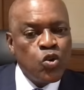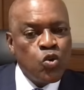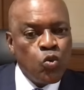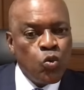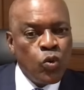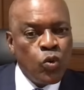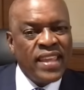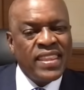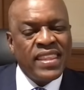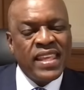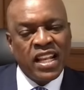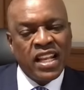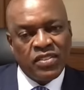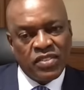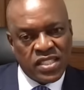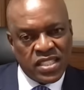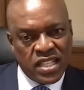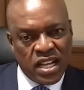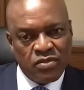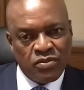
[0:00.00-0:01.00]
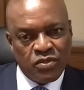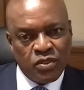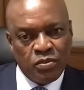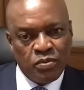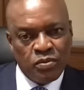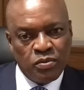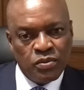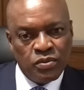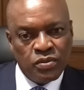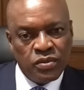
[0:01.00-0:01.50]
where the elephants come
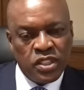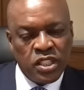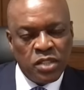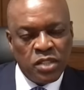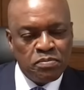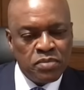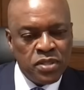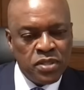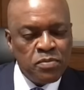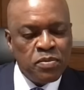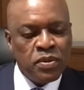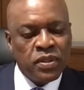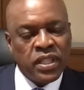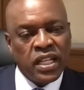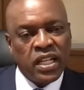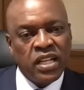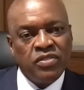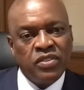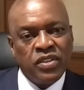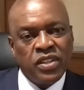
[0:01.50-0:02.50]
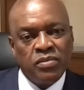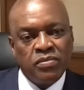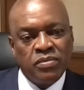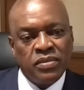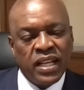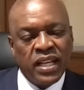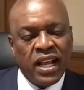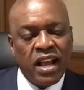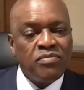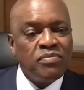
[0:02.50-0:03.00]
from the people that live with them,
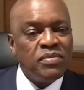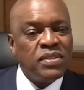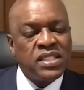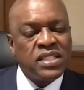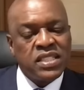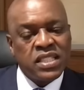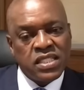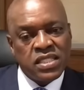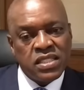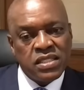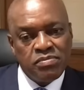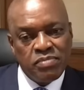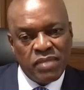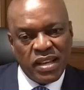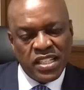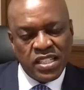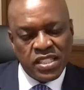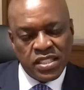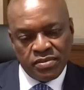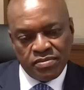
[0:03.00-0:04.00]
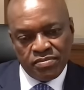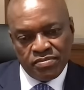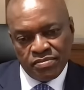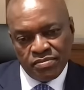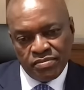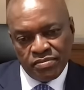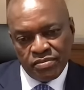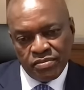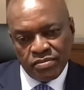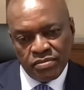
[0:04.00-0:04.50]
the governments that manage them.
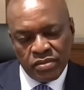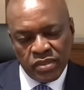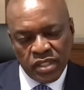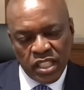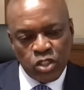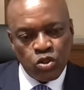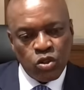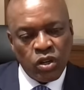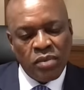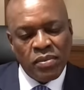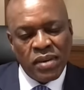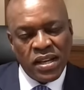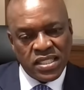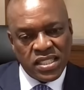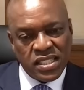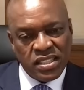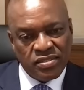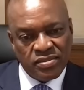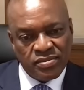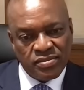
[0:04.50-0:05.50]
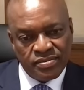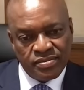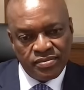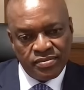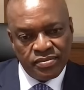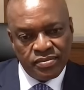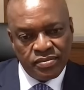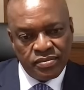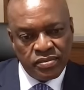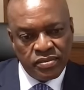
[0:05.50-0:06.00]
That's all I'm asking.
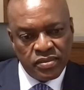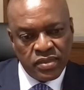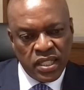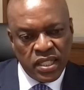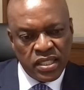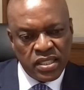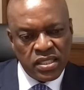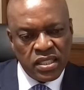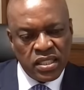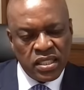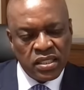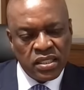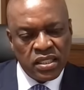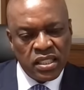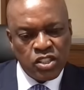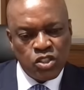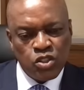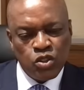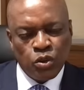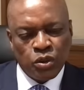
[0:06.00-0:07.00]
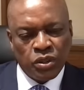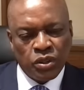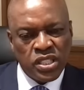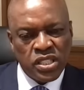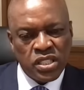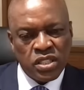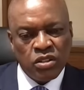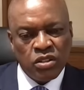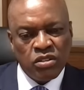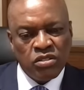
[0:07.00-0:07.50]
And uh, there's mm. no
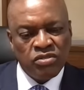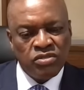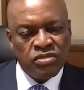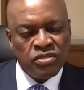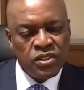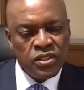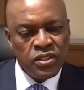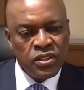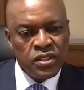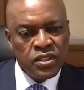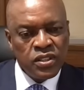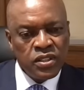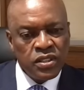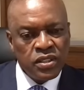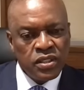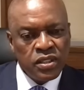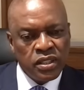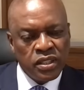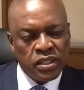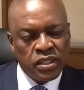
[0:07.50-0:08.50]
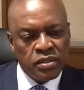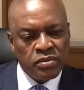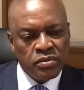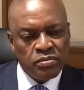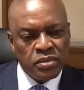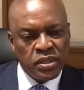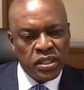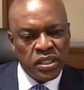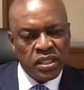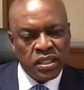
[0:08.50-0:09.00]
risk of uh,
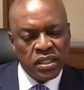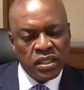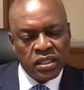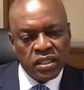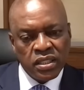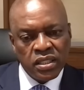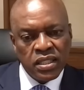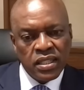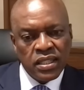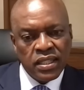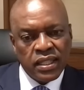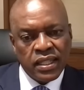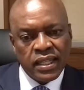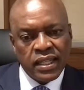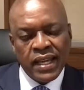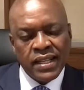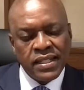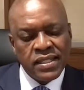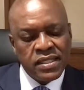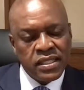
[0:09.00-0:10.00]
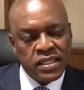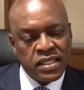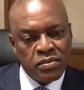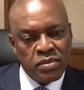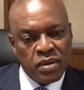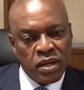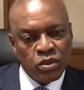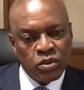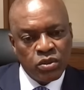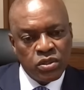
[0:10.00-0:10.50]
being candid
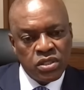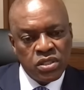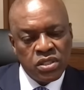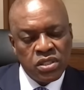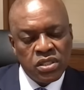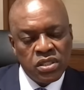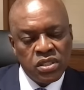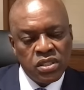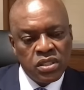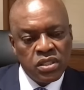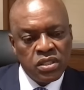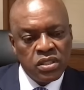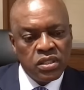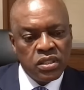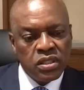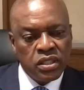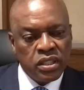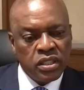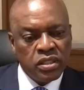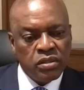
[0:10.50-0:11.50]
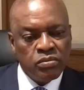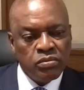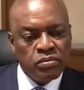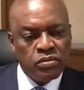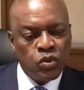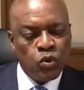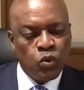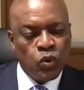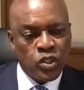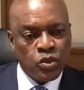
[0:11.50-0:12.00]
about um,
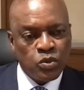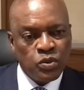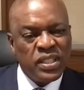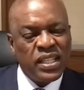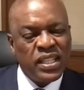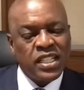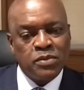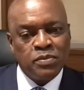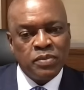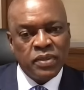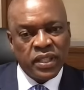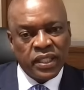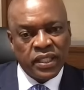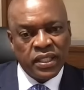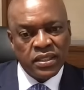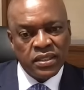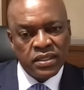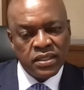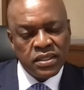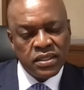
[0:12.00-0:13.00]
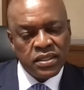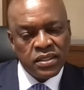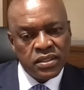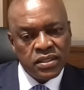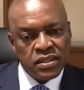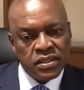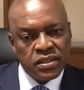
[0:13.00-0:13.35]
what we experience.